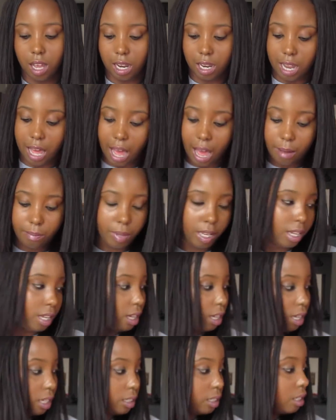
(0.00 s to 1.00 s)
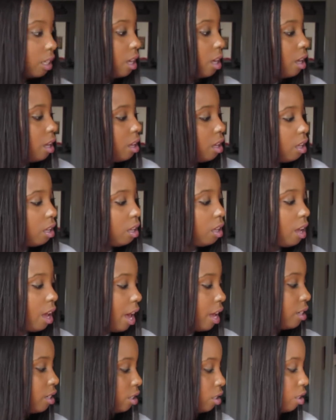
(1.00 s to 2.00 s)
a lot because
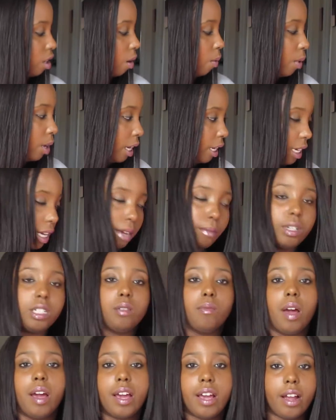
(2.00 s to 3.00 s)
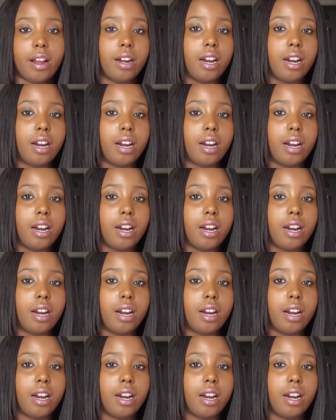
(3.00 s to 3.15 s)
I just don't want to damage my hair.